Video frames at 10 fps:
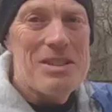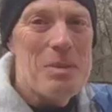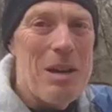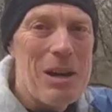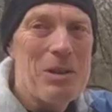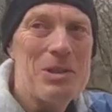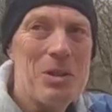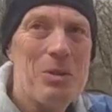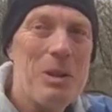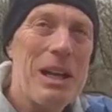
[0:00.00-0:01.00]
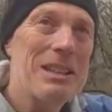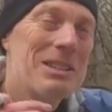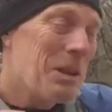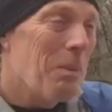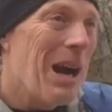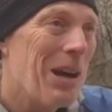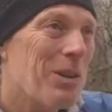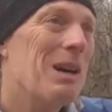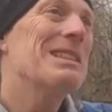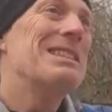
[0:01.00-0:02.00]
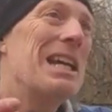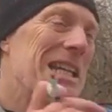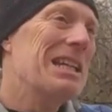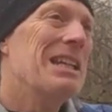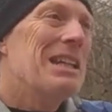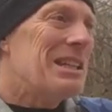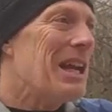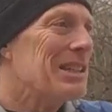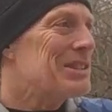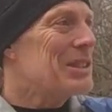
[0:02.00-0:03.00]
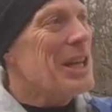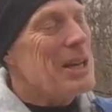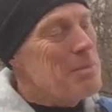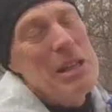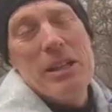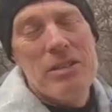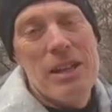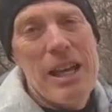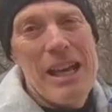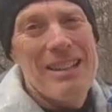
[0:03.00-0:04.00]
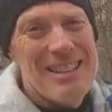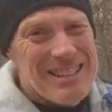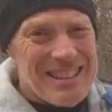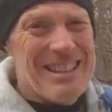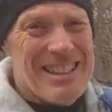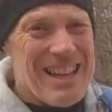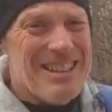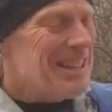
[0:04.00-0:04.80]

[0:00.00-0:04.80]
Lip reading: tomorrow, so when it's tomorrow, I'll say yesterday, meaning today. Did you catch